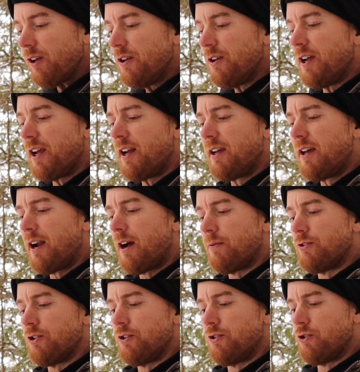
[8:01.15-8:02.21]
And you gotta get
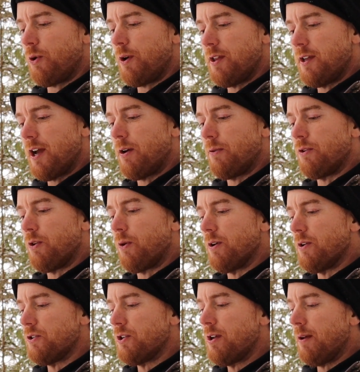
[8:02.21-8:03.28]
out and enjoy the
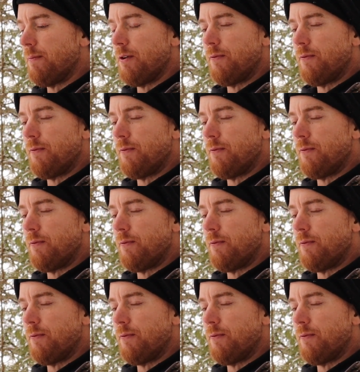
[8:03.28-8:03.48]
outdoors. I